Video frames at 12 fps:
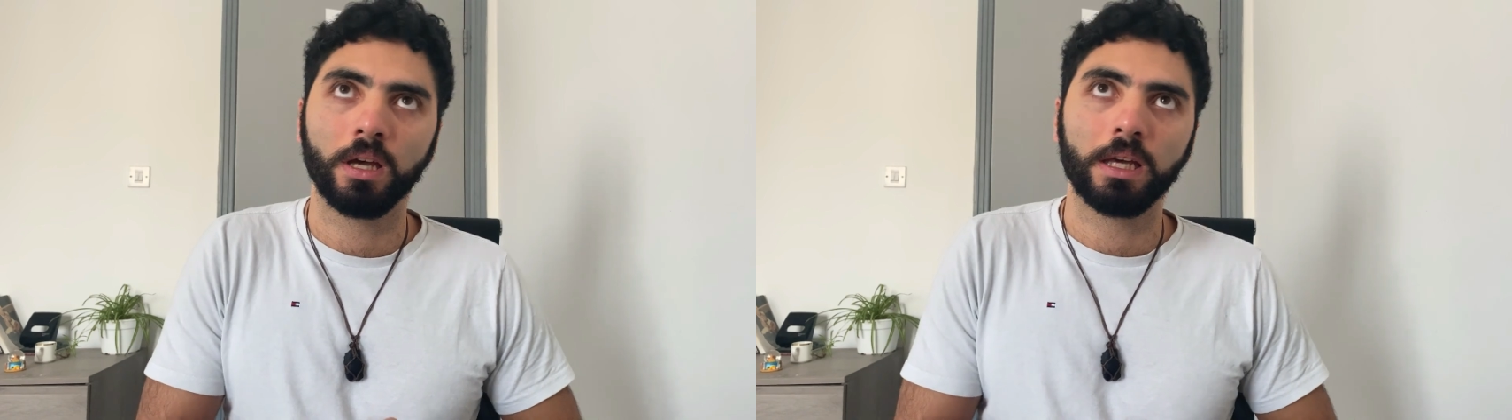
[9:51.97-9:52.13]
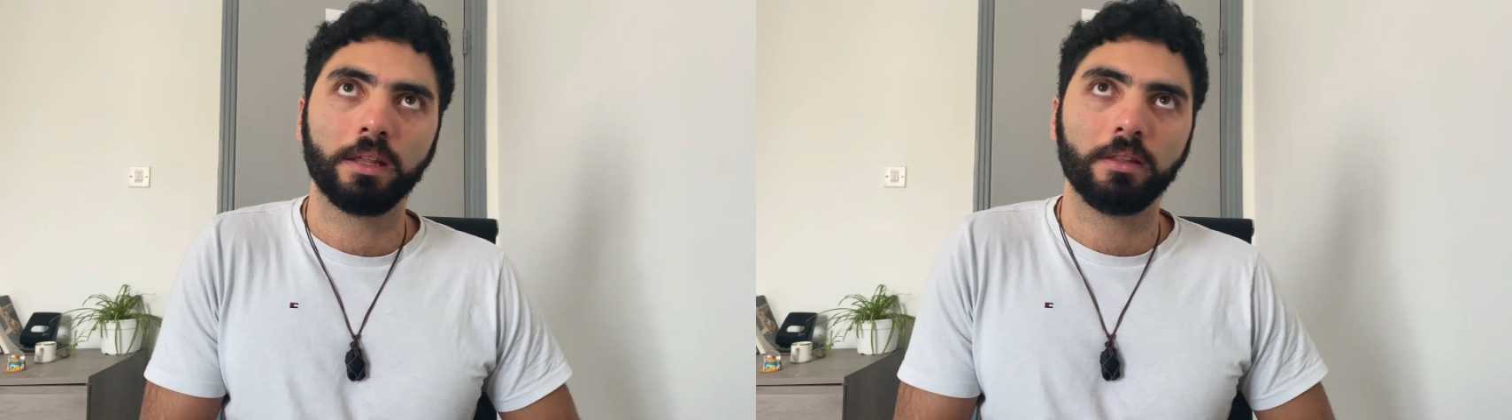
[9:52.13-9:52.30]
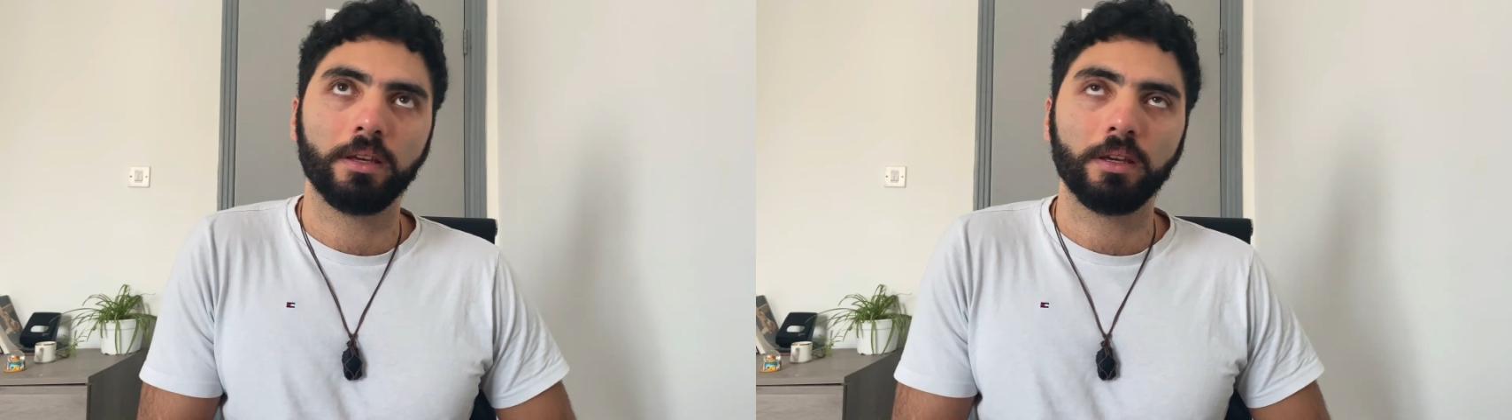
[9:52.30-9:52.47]

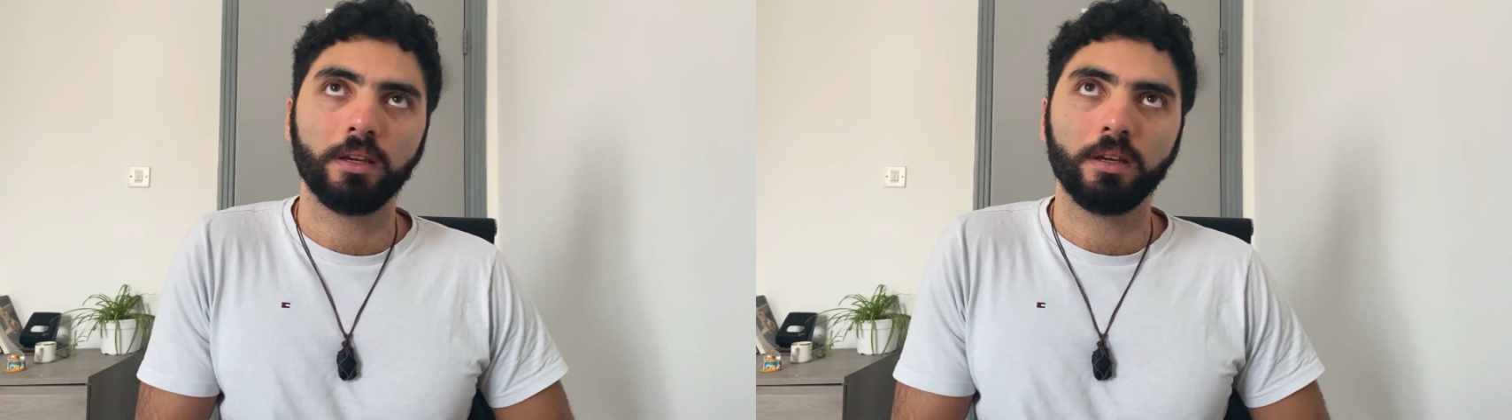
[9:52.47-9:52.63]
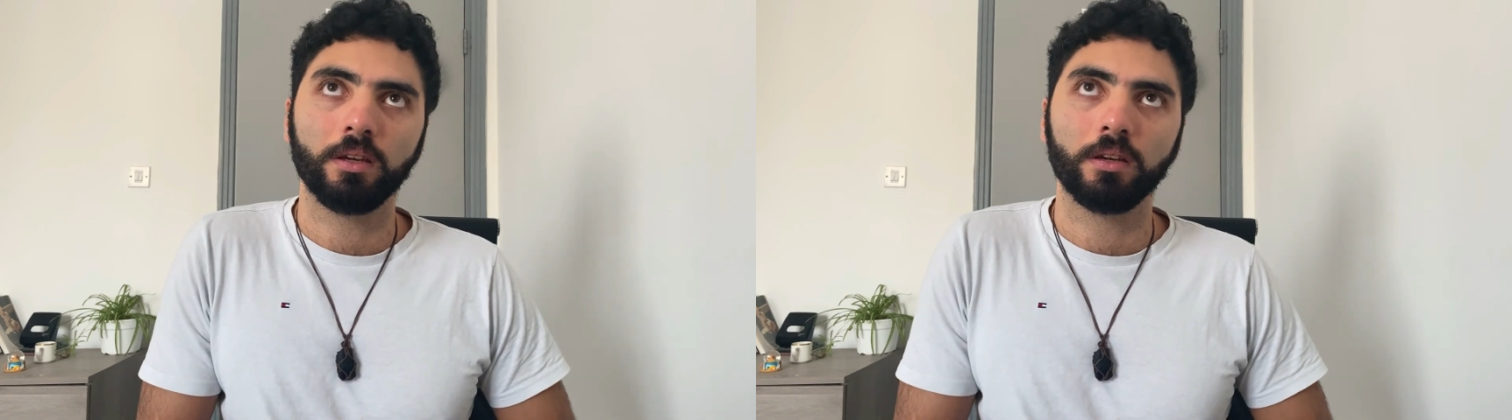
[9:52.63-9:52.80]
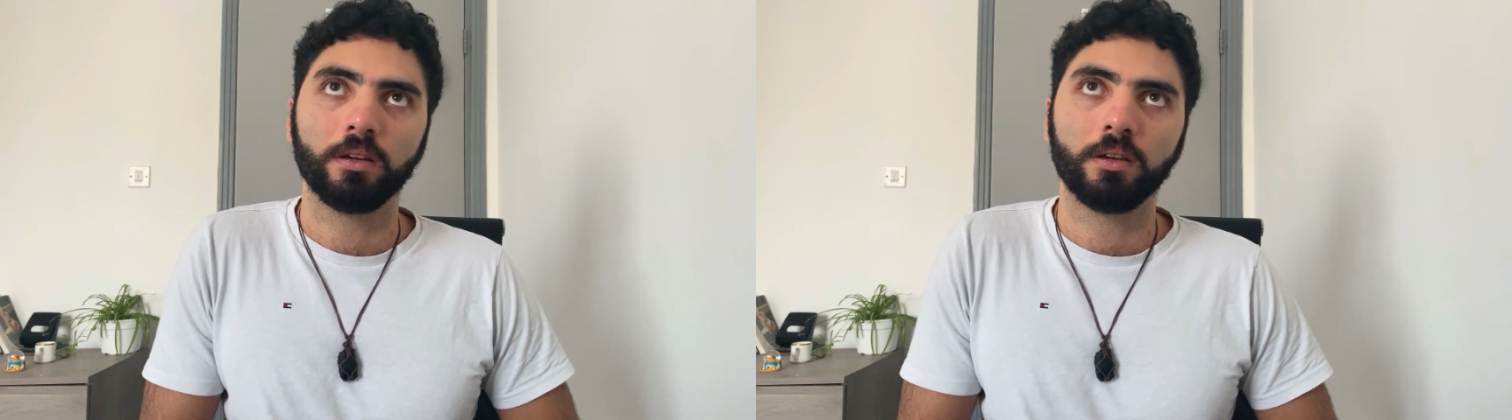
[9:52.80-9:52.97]

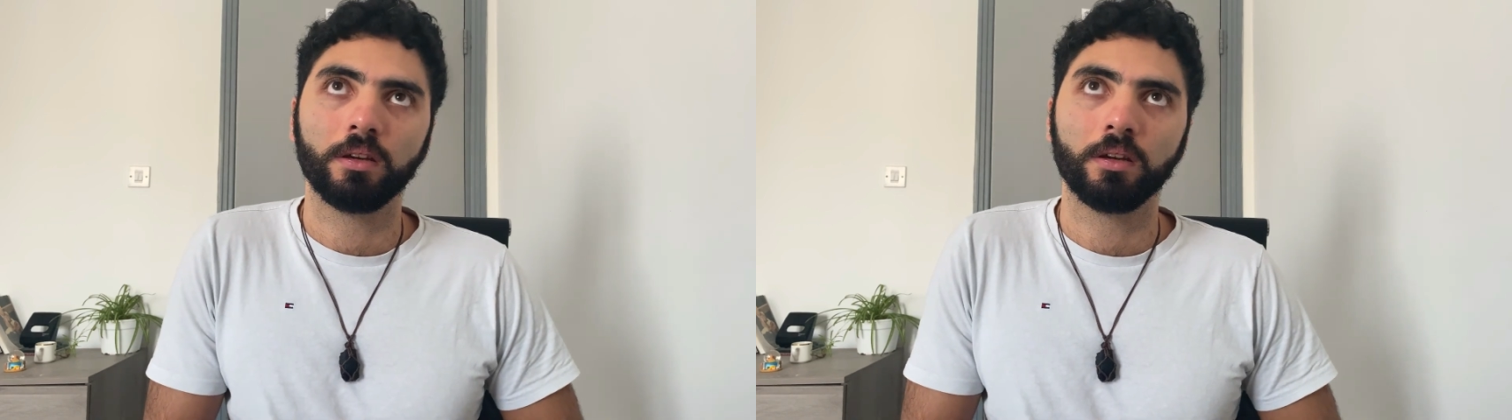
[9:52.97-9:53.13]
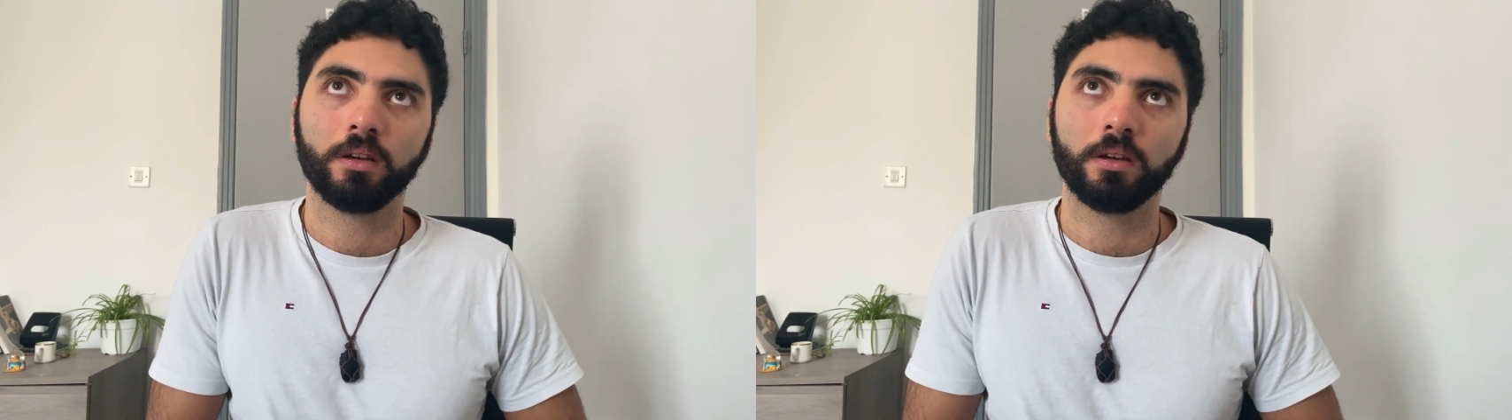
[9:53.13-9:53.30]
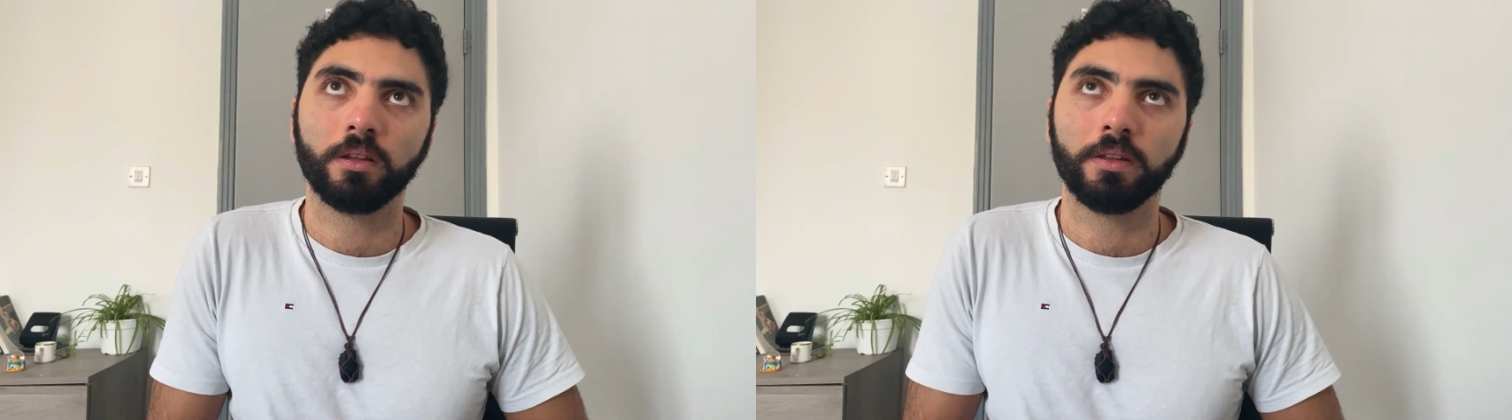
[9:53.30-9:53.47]

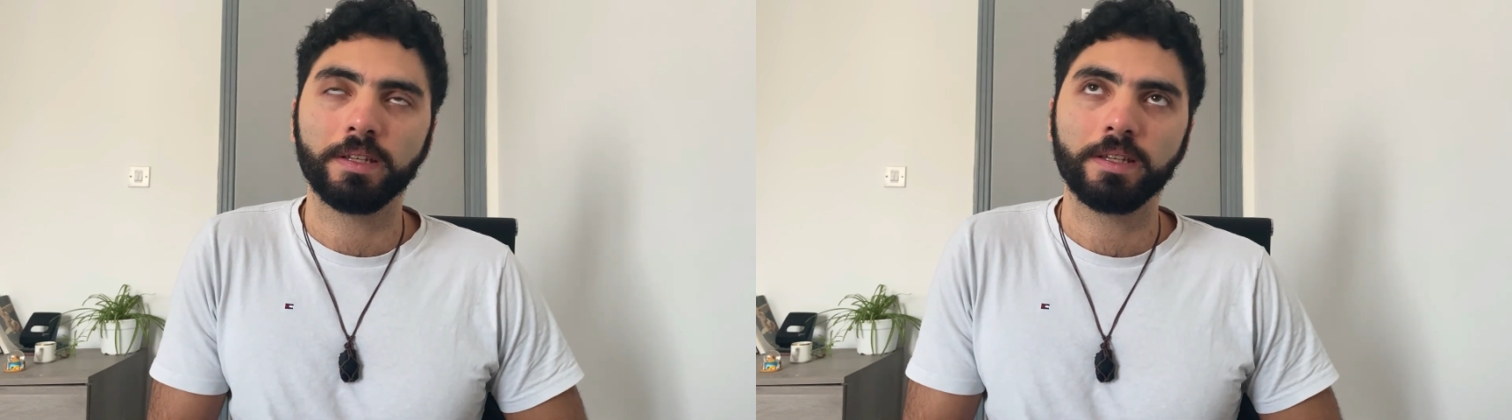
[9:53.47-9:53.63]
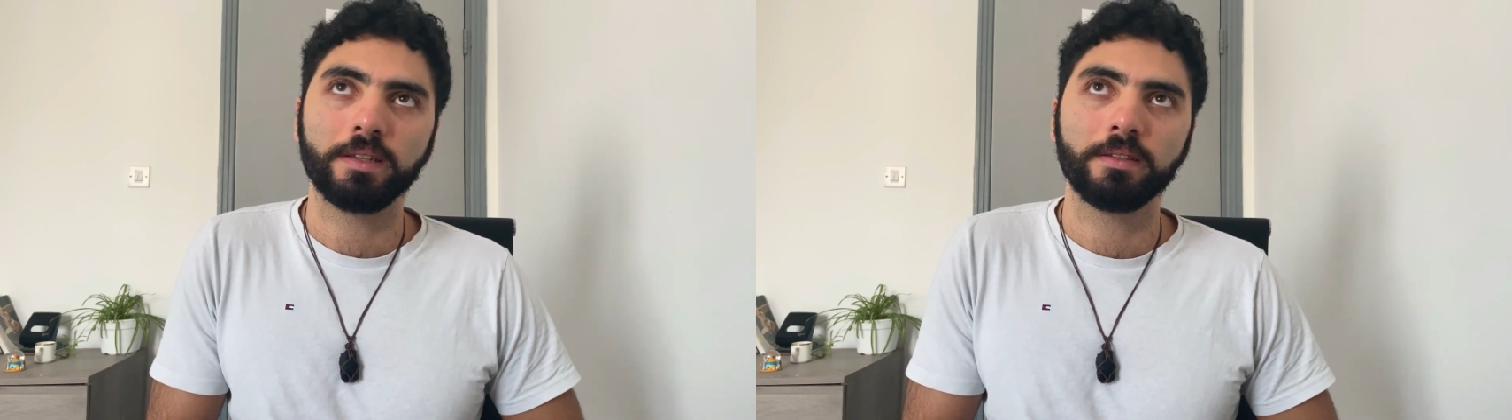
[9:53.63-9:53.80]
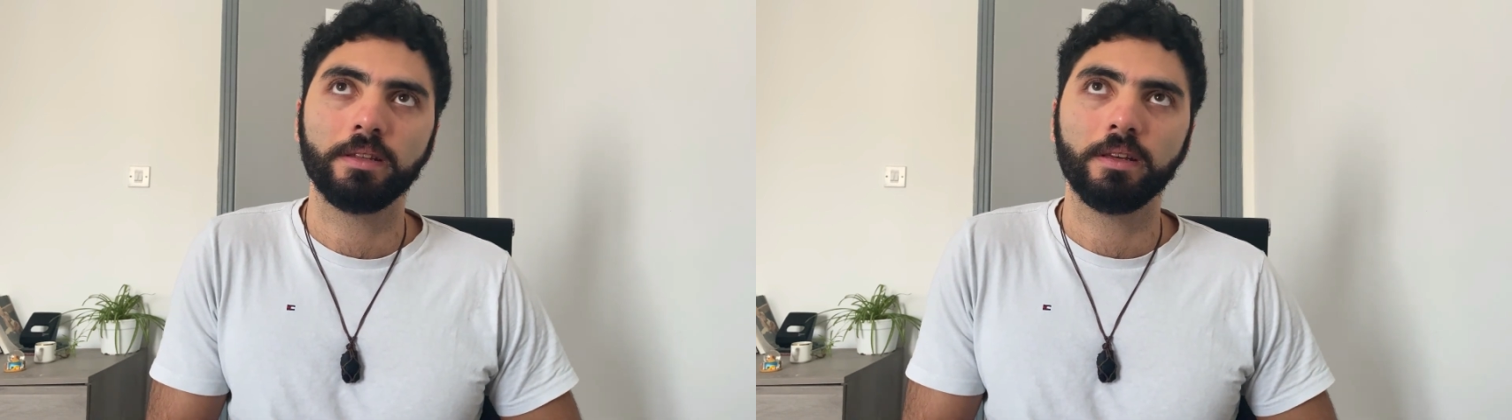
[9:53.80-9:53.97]
This
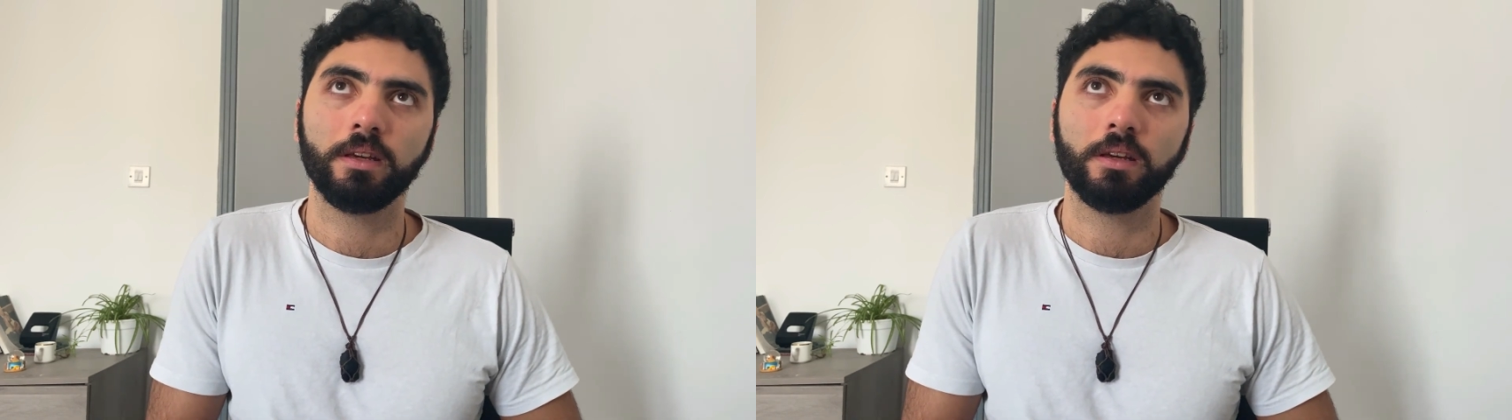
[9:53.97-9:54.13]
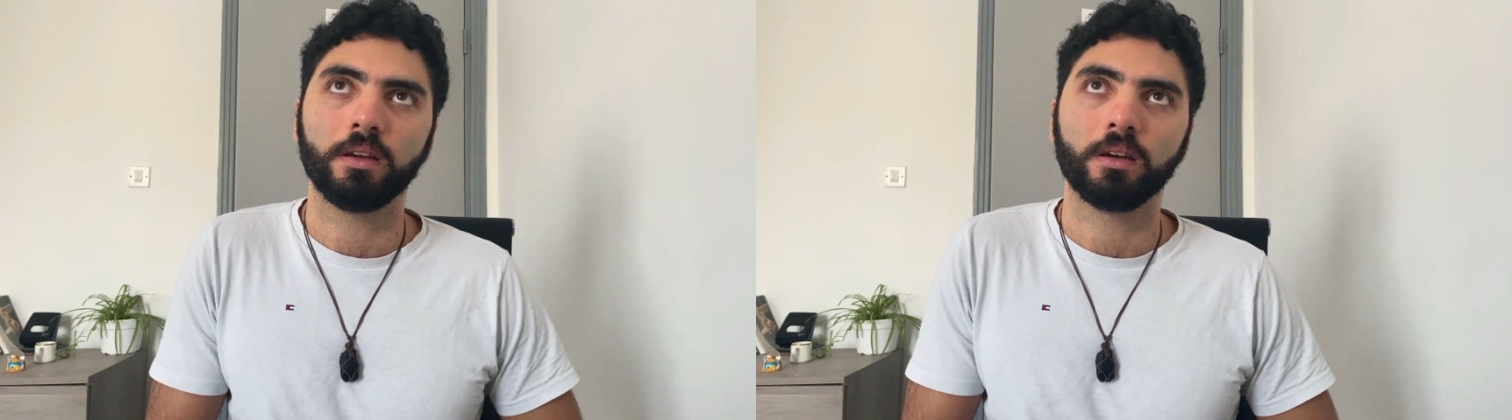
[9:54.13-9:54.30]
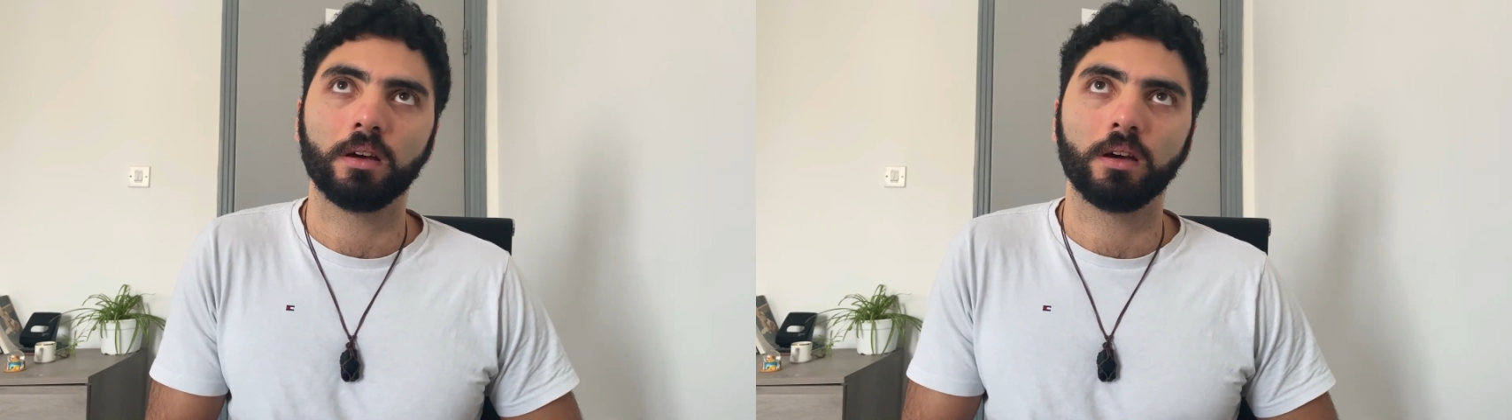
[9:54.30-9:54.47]
is
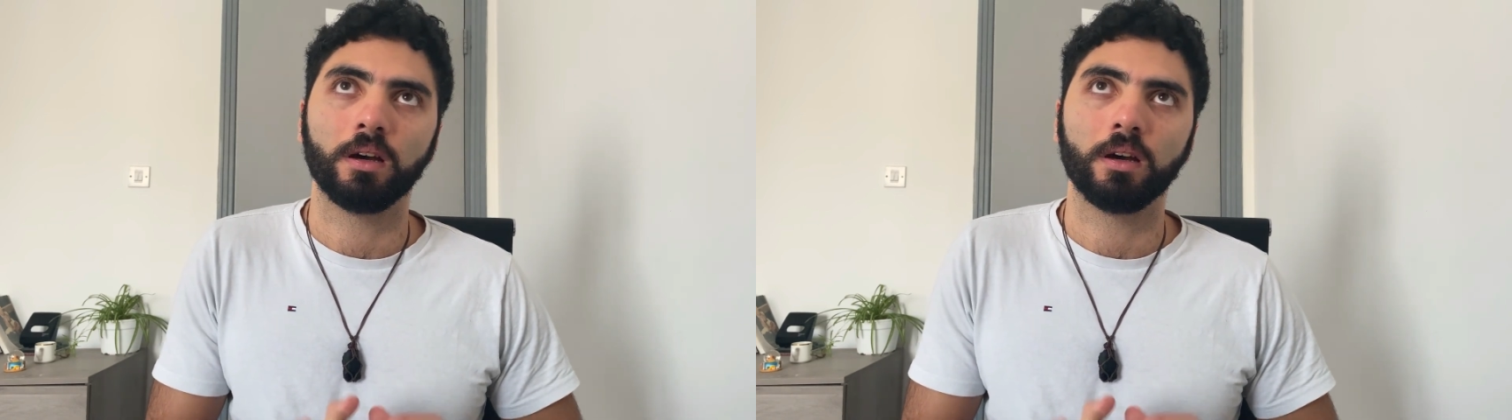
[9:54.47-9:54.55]
the